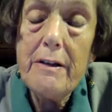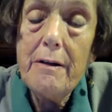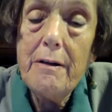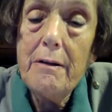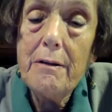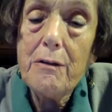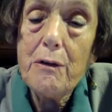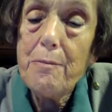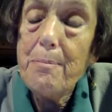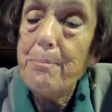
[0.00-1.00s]
to
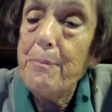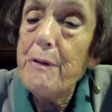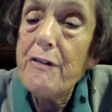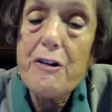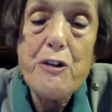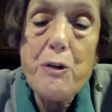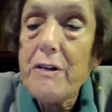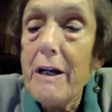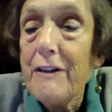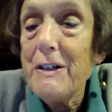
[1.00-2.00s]
sort of thrust
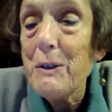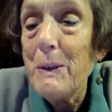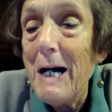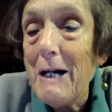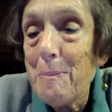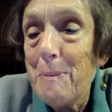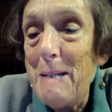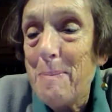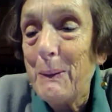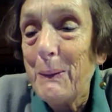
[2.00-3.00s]
yourself into other
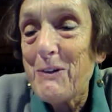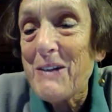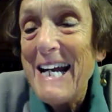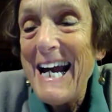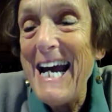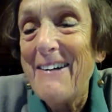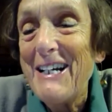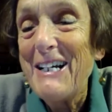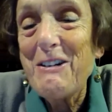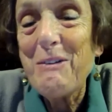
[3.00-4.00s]
people's
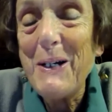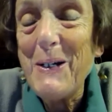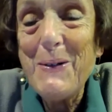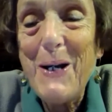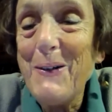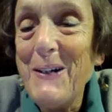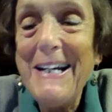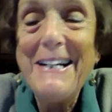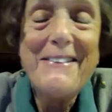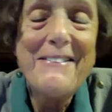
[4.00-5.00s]
areas where you don't
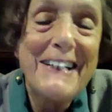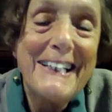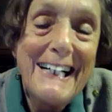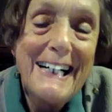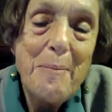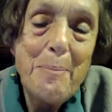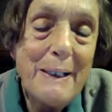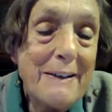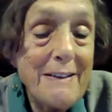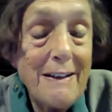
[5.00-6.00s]
live.
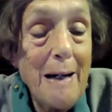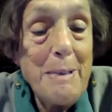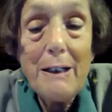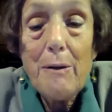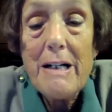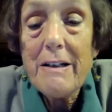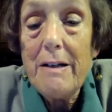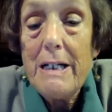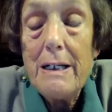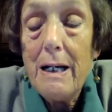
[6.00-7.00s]
But I mean, I quite
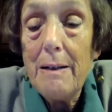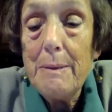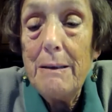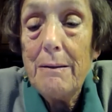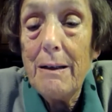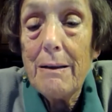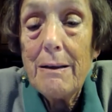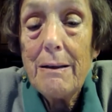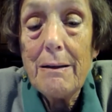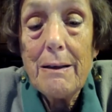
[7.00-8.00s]
agree. I mean,
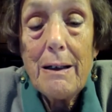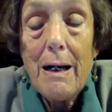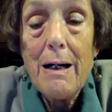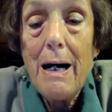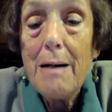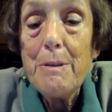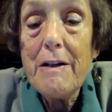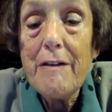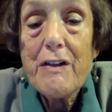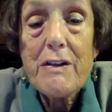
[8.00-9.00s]
how
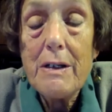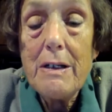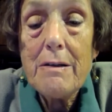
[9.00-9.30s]
many of us